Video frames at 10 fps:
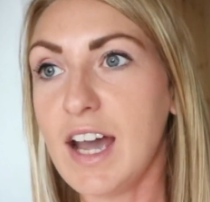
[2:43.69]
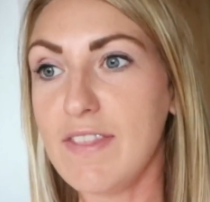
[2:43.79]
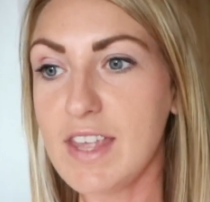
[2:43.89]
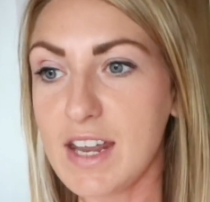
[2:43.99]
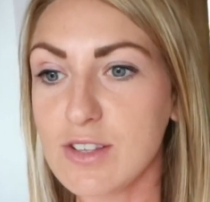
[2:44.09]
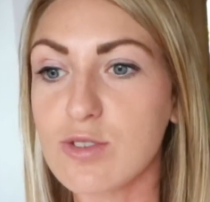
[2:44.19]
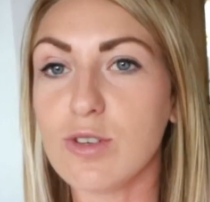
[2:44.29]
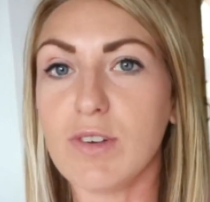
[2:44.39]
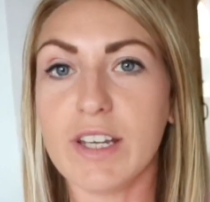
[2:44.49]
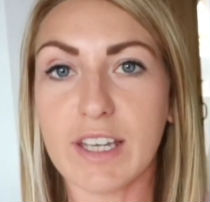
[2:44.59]
And then
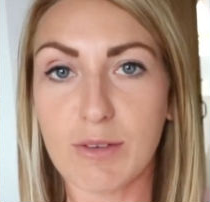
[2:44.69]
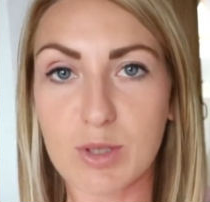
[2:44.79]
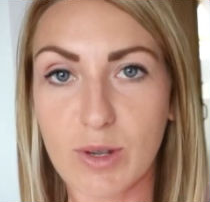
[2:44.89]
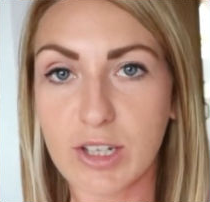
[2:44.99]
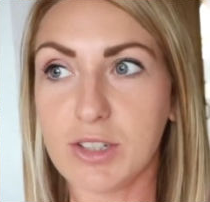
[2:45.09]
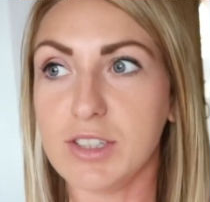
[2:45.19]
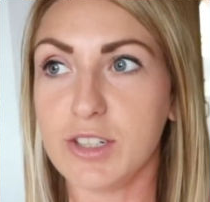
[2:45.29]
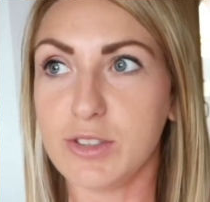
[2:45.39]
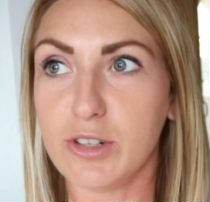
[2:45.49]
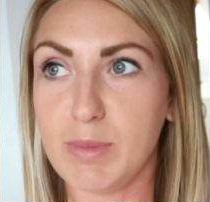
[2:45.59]
sort of like it was quite good that
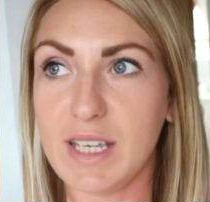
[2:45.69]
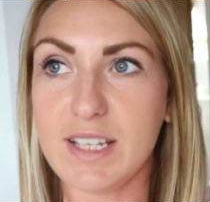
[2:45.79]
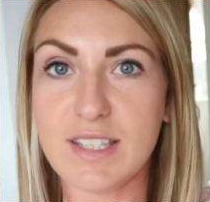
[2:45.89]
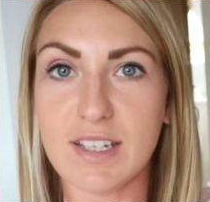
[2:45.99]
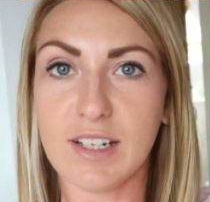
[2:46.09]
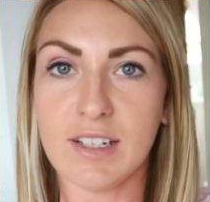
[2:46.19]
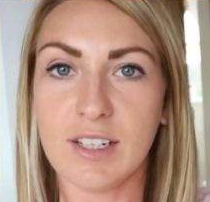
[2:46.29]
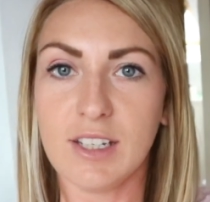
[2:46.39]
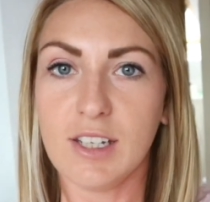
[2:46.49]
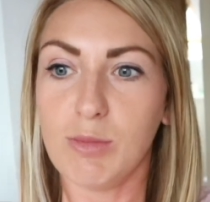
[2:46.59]
I'd gone a bit easier.
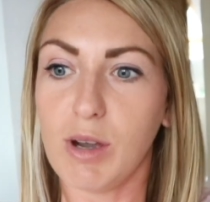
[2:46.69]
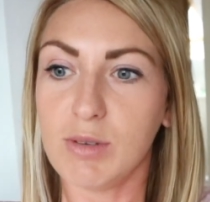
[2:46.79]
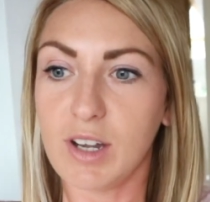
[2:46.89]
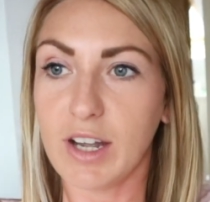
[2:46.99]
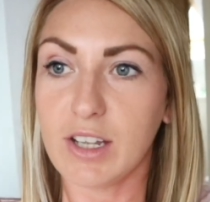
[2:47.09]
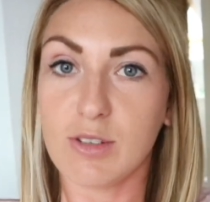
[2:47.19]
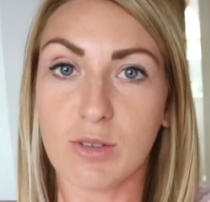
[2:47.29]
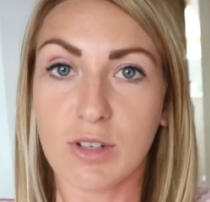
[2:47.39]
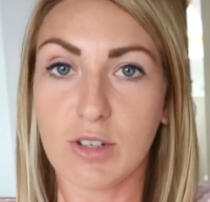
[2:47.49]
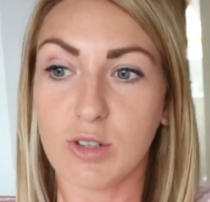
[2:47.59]
Well, I
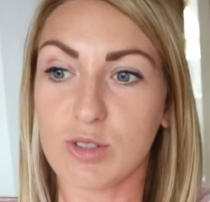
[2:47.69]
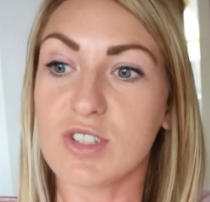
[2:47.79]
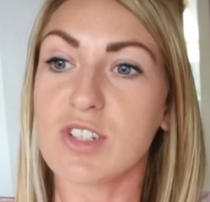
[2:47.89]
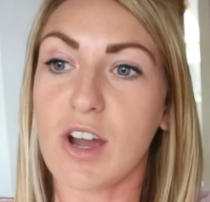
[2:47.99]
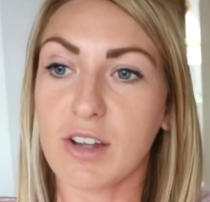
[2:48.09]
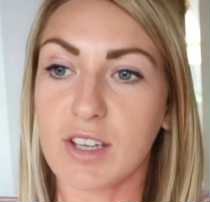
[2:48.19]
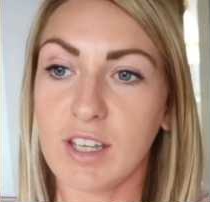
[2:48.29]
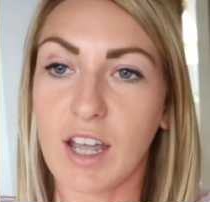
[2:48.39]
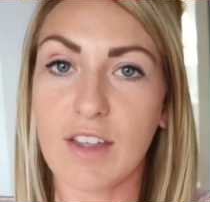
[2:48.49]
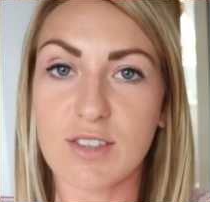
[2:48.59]
got stuck
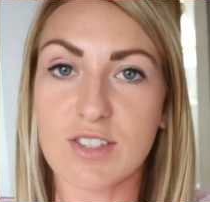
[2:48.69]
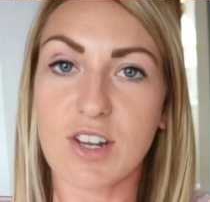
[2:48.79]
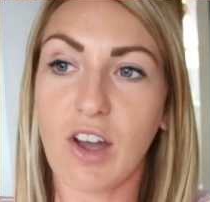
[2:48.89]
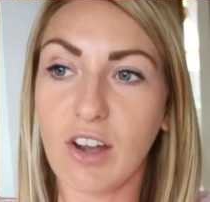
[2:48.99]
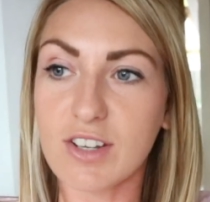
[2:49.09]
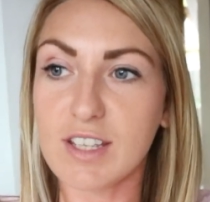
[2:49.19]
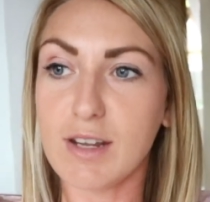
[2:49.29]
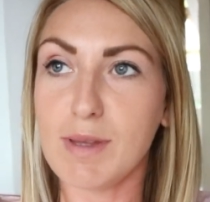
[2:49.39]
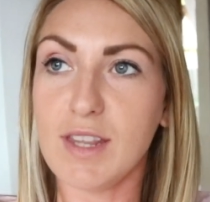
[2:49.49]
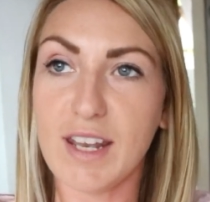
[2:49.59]
at the start because
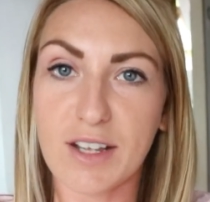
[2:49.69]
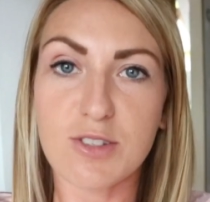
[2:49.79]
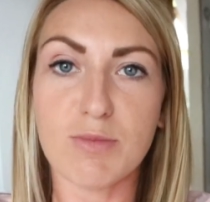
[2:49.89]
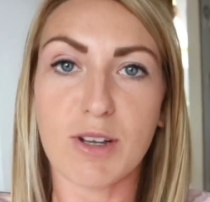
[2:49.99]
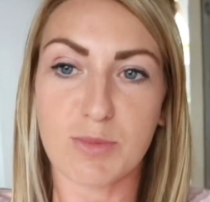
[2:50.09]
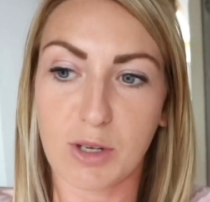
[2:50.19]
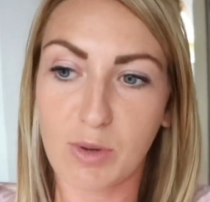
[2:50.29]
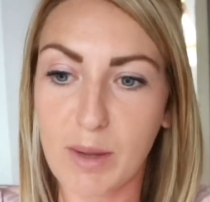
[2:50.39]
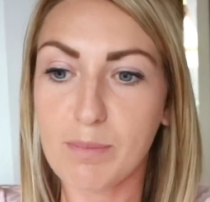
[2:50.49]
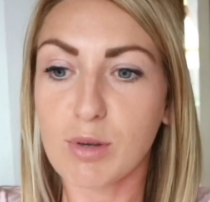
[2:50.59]
then it meant the next 2 miles were
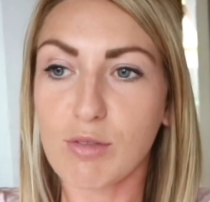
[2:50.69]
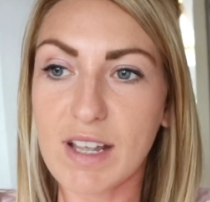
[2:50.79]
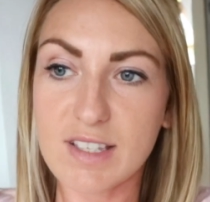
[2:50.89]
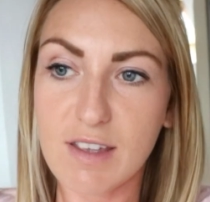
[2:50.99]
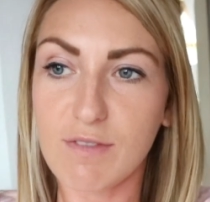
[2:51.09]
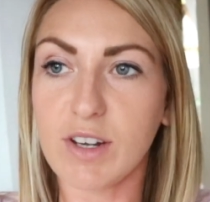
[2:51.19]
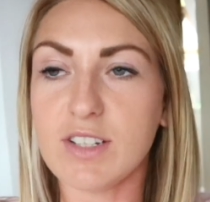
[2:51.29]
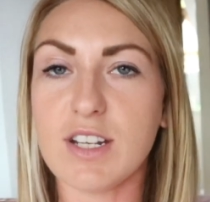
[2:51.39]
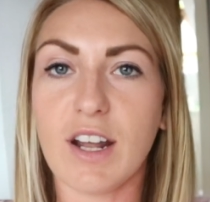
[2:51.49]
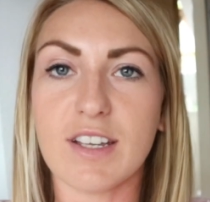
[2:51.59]
quite progressive, and I
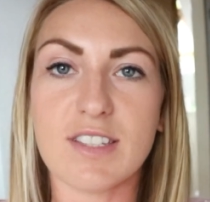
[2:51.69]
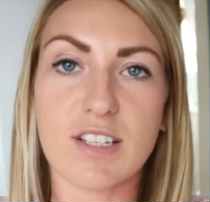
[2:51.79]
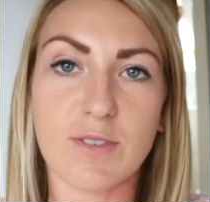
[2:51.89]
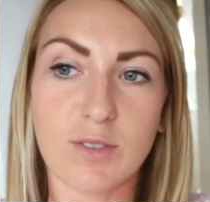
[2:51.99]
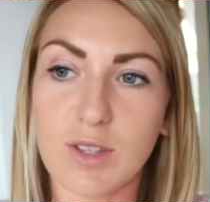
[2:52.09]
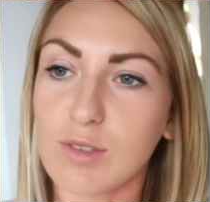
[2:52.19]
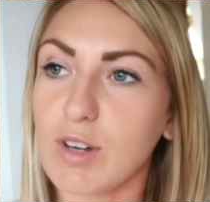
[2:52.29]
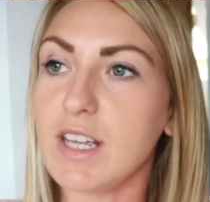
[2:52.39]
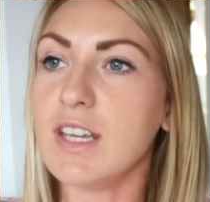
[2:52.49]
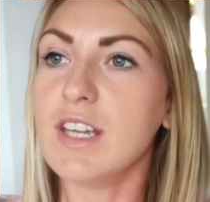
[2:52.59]
did like a
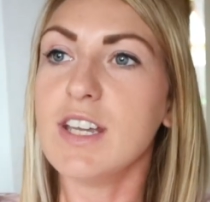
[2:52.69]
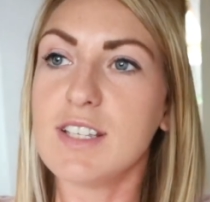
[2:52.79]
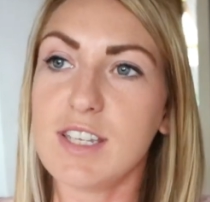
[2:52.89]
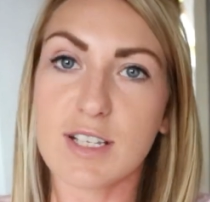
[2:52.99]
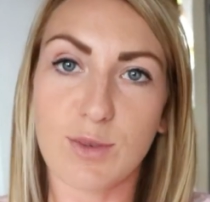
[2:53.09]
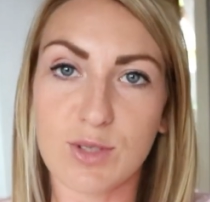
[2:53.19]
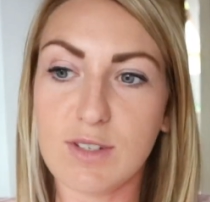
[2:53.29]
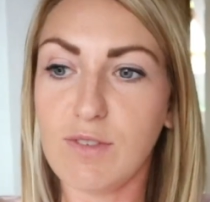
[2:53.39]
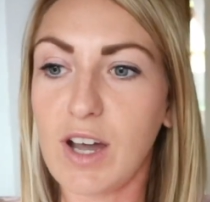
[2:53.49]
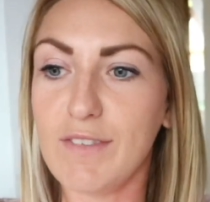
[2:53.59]
6:53,
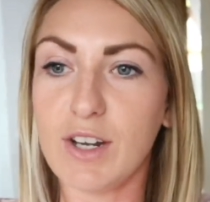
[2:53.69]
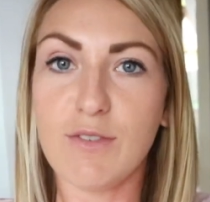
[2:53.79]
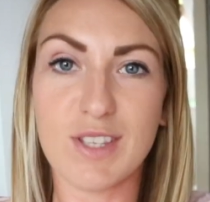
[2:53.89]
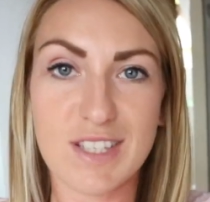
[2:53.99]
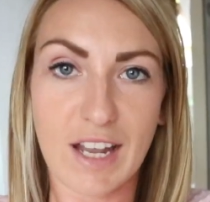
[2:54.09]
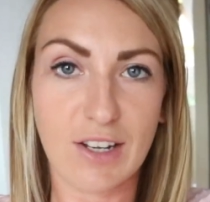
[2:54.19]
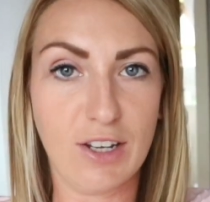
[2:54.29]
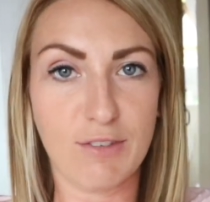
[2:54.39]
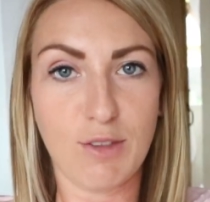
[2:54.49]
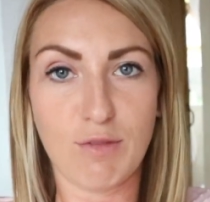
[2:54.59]
6:45, and over the second
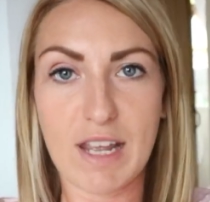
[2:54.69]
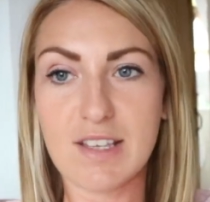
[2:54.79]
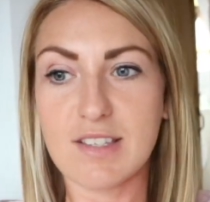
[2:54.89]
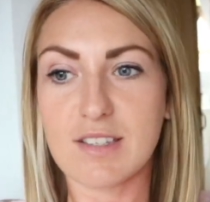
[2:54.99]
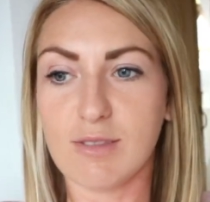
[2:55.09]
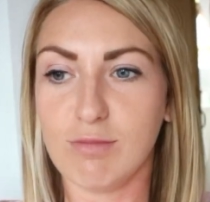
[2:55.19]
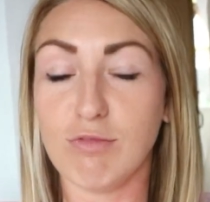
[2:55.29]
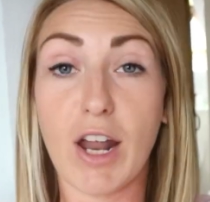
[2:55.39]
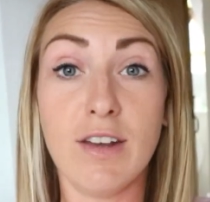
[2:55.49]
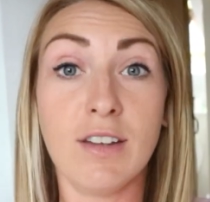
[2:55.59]
half of the race
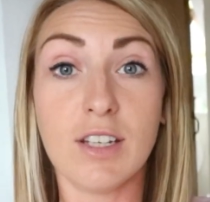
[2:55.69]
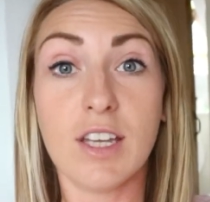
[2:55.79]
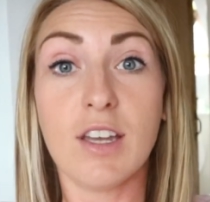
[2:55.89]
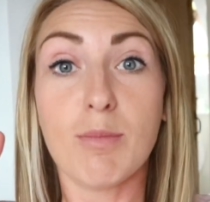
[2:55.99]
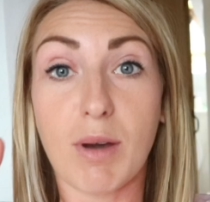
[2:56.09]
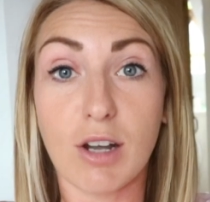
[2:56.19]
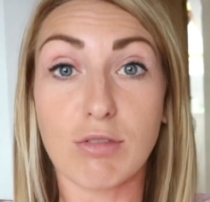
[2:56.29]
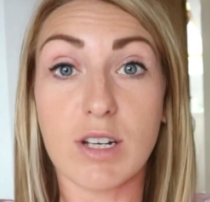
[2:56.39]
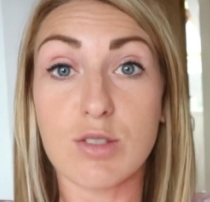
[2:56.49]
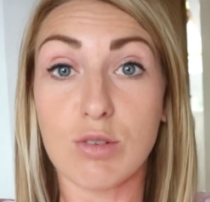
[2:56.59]
run,
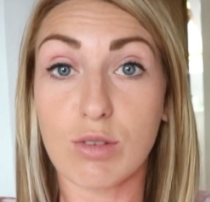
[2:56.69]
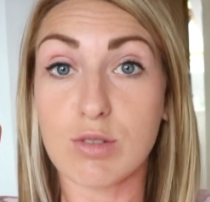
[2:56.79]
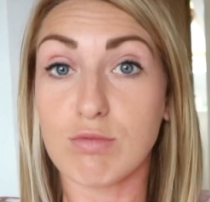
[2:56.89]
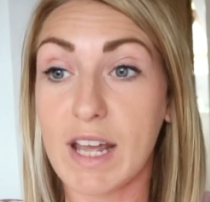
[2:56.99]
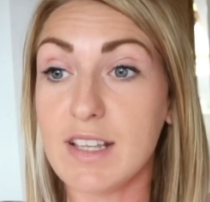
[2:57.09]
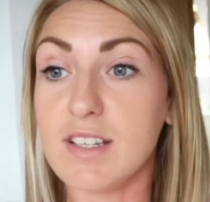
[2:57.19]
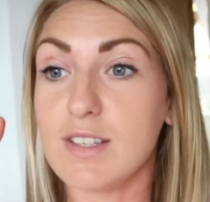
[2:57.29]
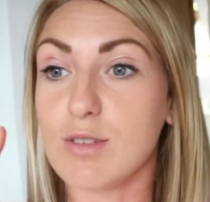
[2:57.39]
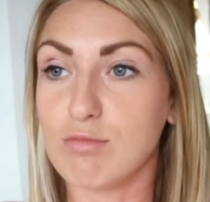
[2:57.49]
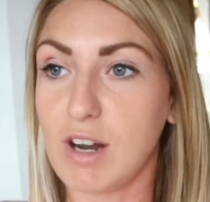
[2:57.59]
park run is not a race,
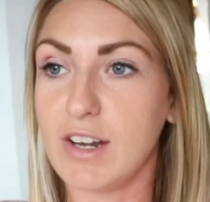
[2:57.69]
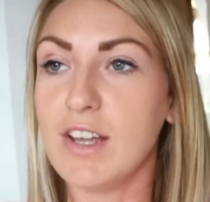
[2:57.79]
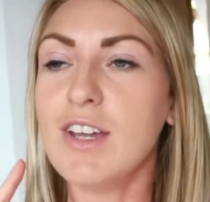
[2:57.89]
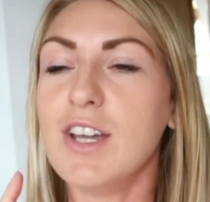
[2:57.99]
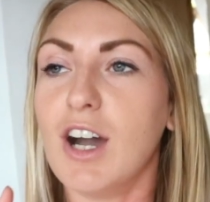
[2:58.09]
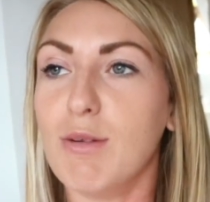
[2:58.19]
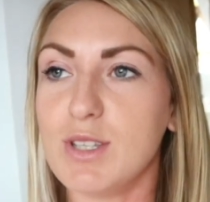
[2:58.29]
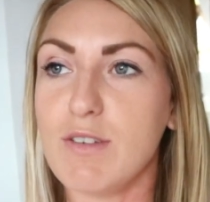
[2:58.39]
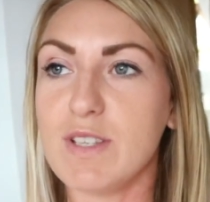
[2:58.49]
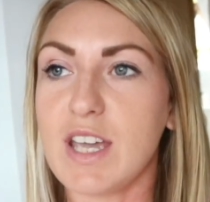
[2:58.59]
it's a run, I
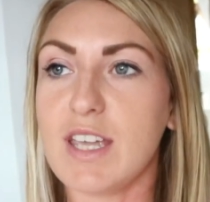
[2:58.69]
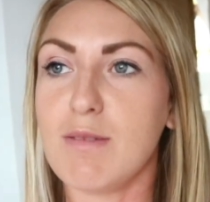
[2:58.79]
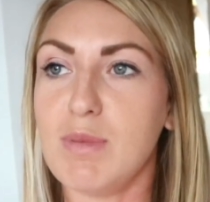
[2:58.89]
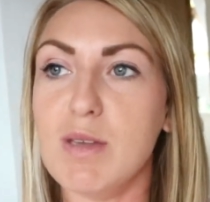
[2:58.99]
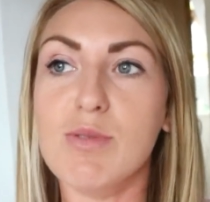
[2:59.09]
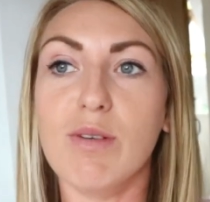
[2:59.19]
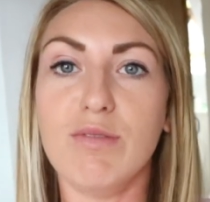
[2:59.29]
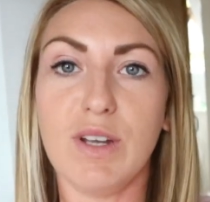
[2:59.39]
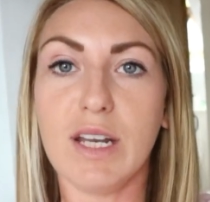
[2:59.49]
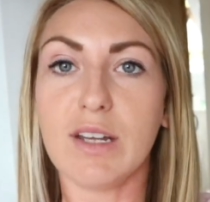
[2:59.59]
was overtaking people
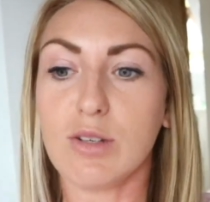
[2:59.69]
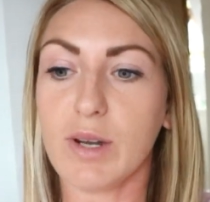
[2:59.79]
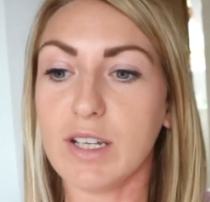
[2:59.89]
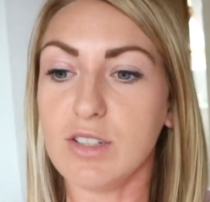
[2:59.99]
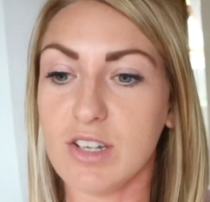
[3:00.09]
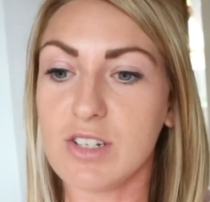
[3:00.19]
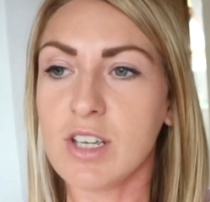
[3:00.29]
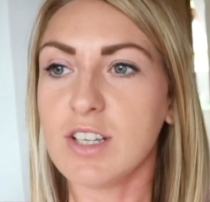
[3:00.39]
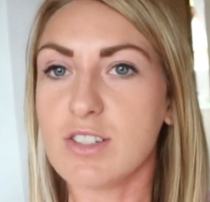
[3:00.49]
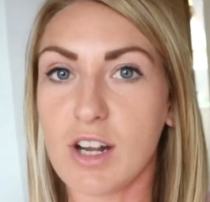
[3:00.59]
and feeling quite good.
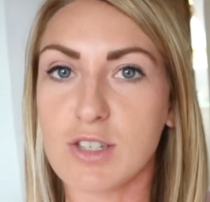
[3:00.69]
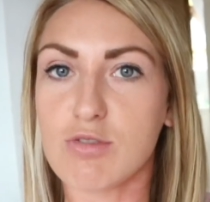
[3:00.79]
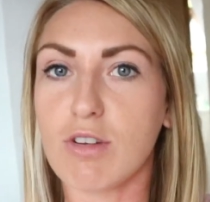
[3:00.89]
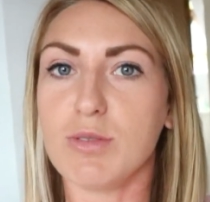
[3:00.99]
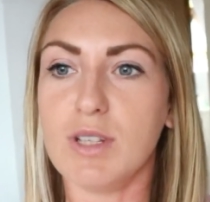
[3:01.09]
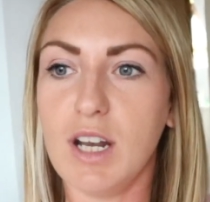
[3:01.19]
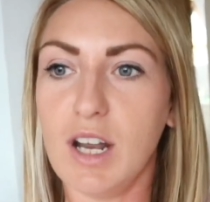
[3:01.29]
Started to struggle in the